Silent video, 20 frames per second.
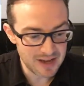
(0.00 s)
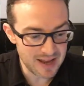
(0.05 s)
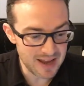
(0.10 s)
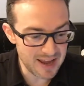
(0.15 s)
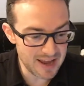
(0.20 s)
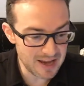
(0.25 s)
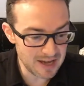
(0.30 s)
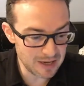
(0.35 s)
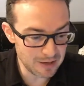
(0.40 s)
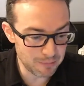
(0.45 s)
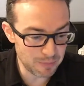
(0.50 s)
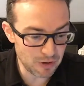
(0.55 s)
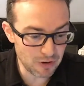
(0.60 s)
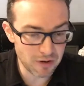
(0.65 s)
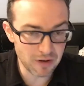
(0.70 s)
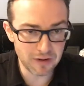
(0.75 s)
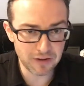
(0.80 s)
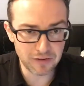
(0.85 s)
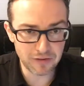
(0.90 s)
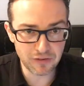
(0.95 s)
And
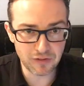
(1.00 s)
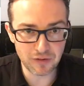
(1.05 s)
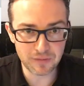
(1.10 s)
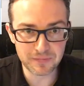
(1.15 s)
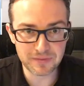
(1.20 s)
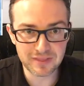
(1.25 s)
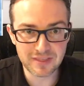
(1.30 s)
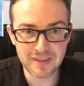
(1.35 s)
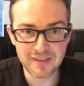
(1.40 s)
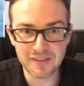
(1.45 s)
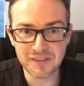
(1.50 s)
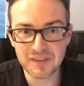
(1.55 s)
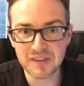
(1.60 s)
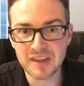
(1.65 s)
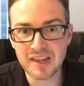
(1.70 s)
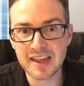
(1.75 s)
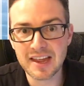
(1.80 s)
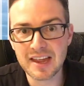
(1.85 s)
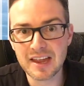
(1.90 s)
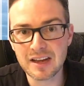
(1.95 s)
because this
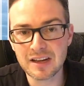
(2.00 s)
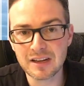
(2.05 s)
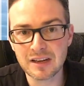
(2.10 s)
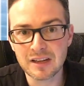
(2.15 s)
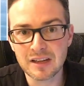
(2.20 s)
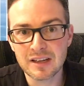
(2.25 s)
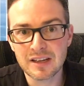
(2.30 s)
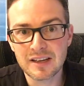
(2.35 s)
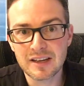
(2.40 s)
scan